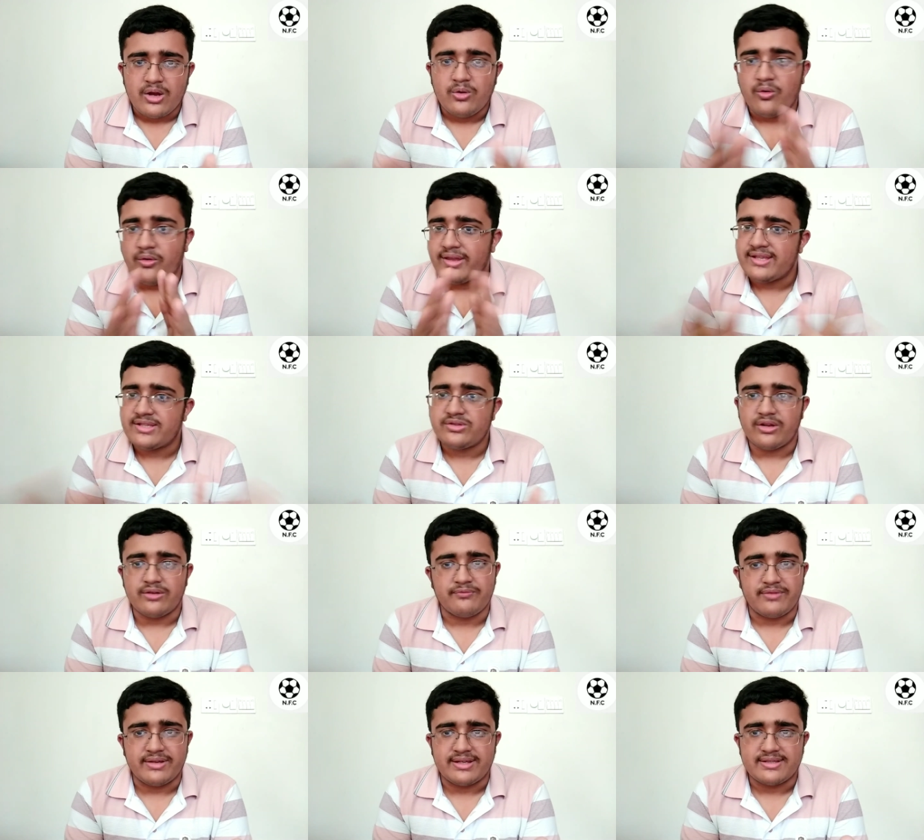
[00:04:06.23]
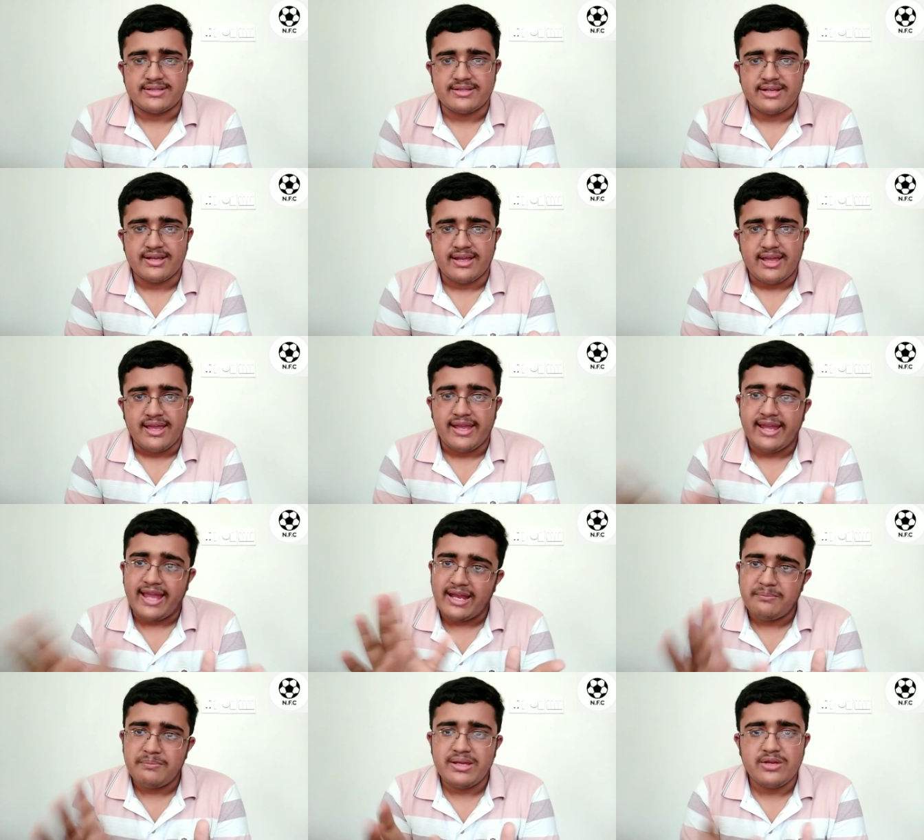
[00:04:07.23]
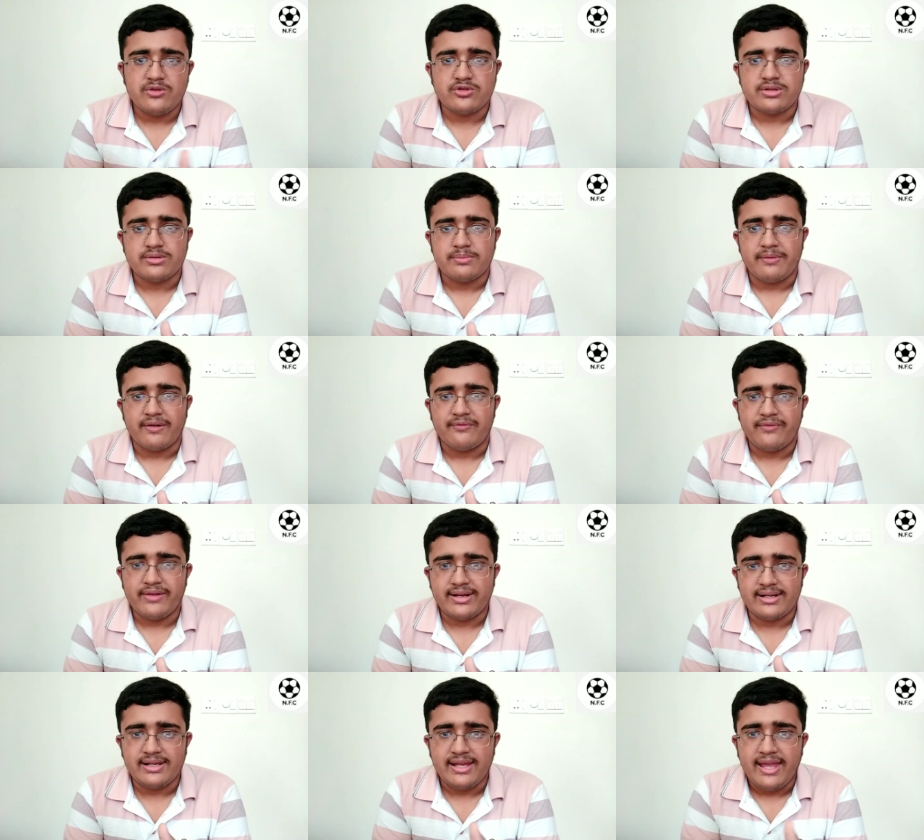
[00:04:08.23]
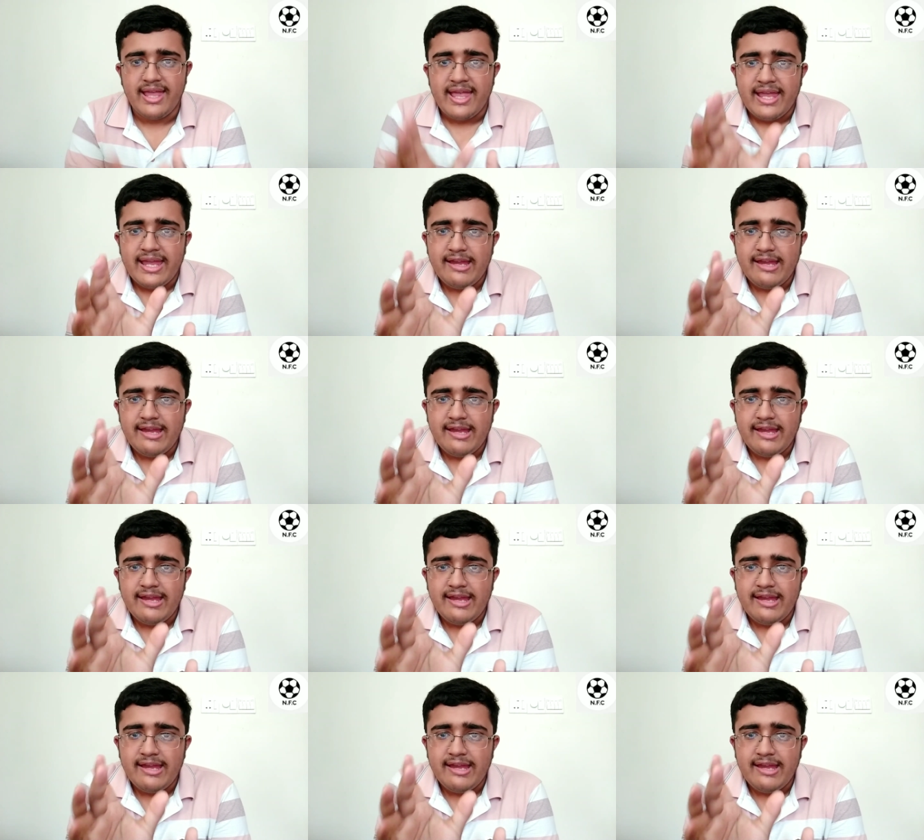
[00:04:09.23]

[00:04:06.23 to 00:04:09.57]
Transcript: no he's not finished he can be used perfectly